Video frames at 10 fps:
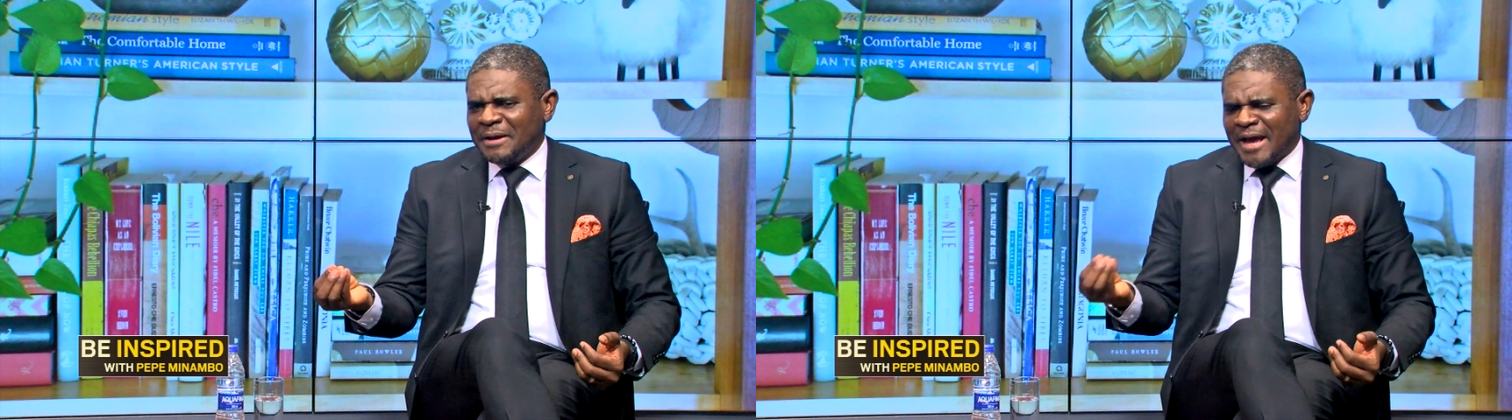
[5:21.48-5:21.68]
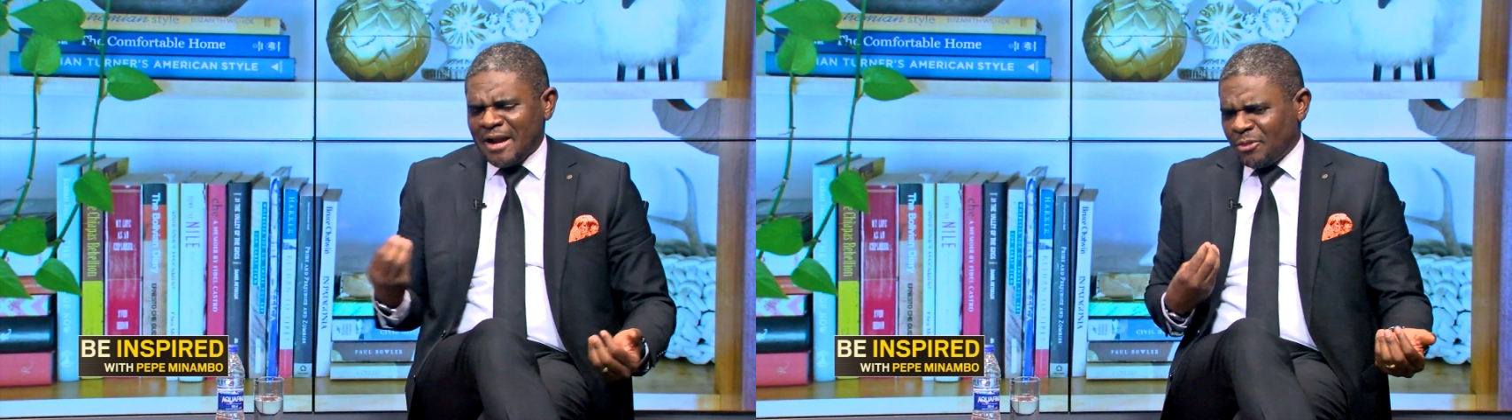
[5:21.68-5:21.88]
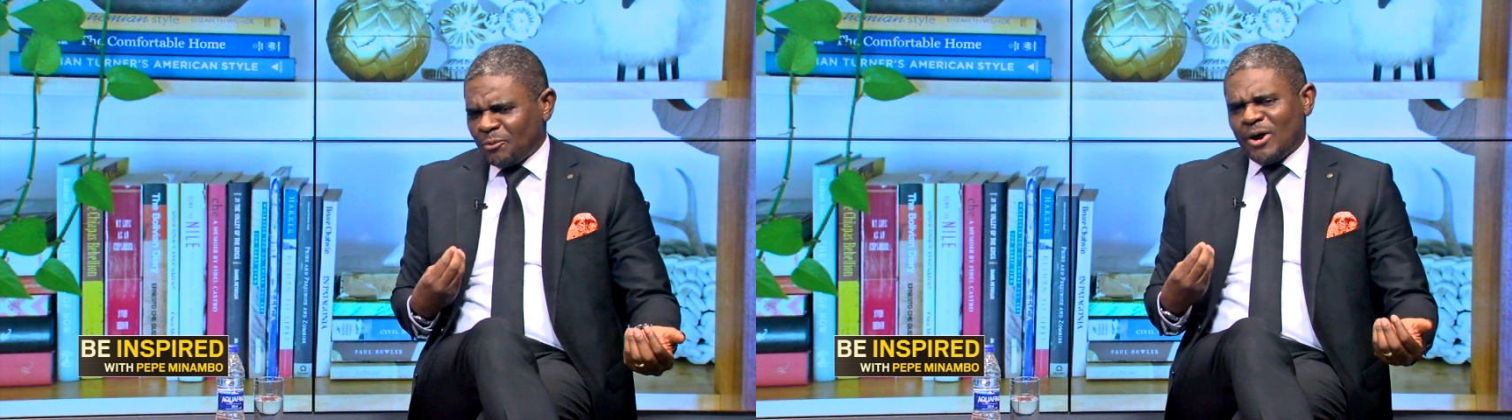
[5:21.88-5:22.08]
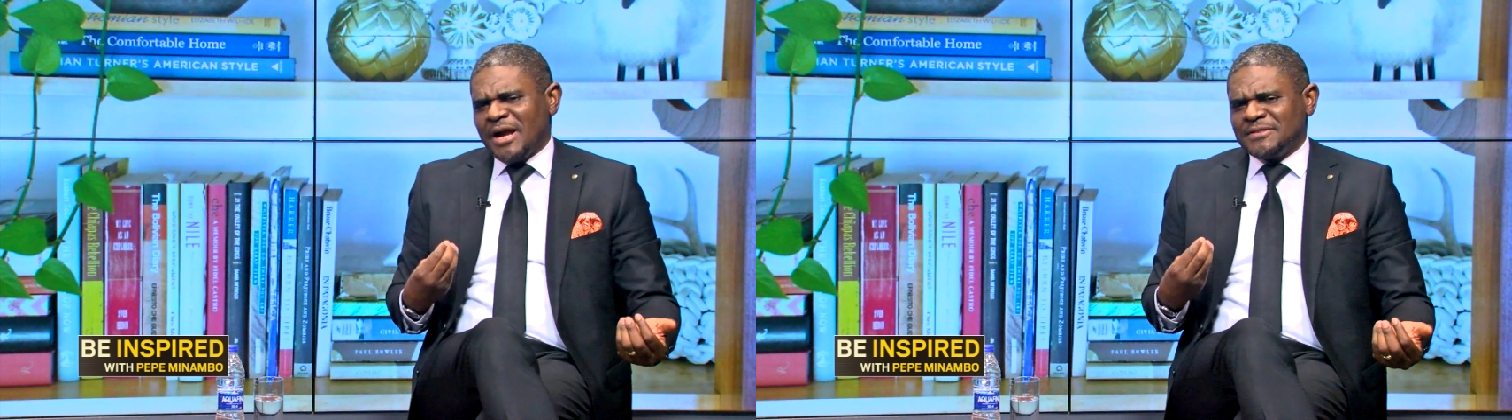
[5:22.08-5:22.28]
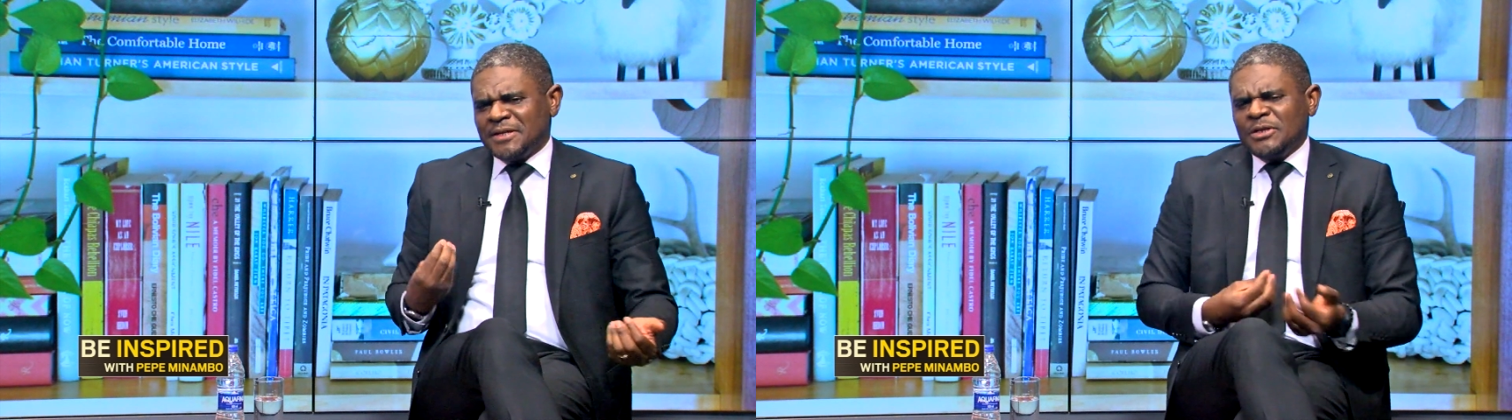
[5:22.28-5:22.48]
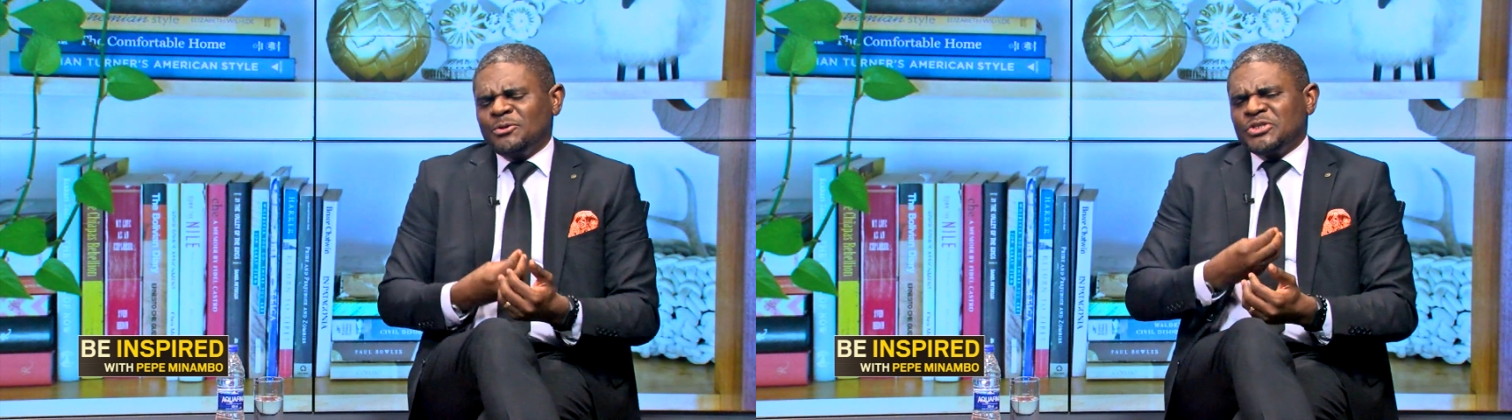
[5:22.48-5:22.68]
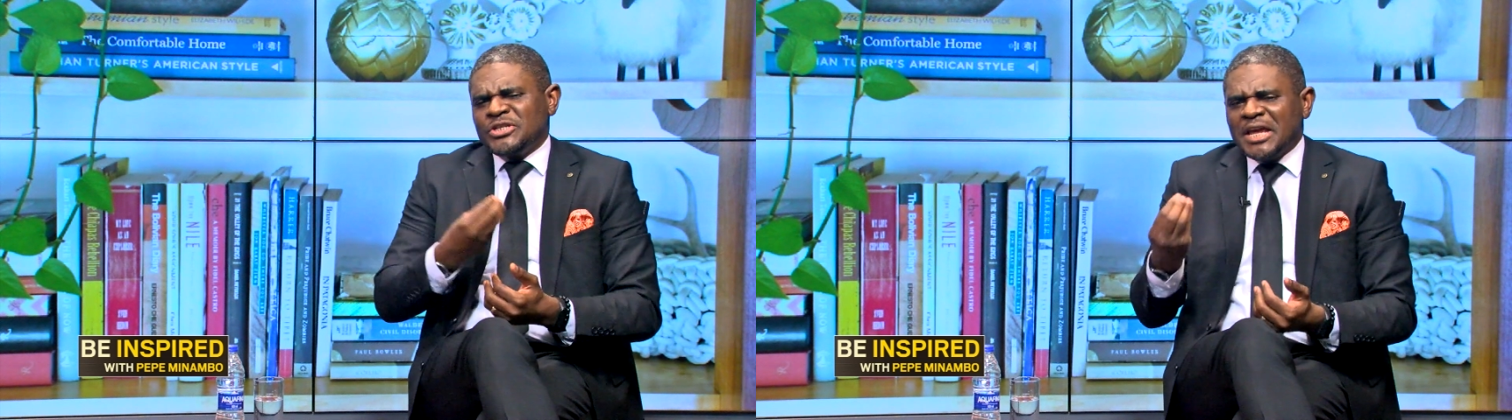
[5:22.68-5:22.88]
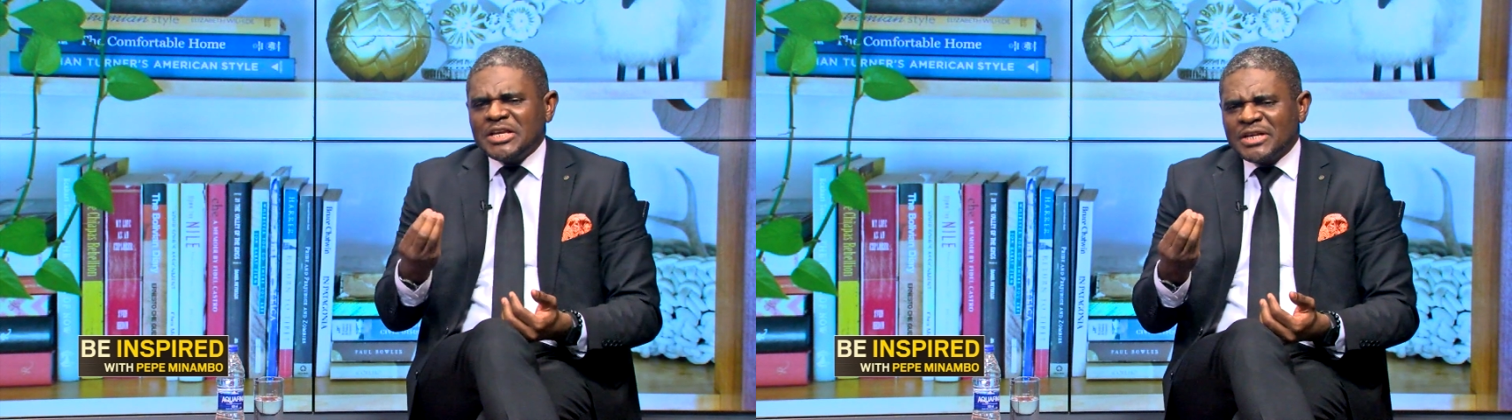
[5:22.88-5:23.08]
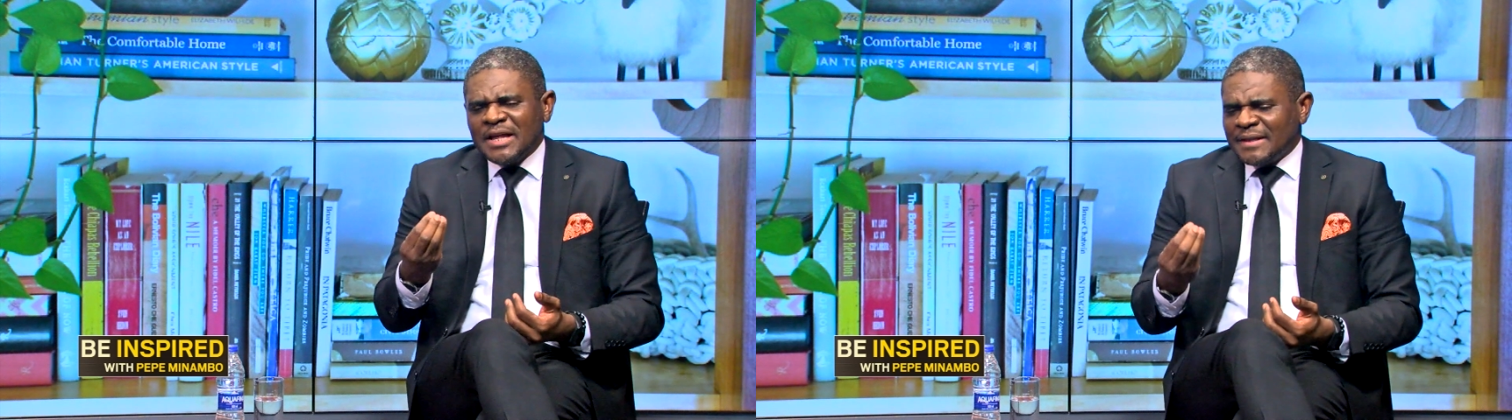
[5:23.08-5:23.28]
health wise, the little change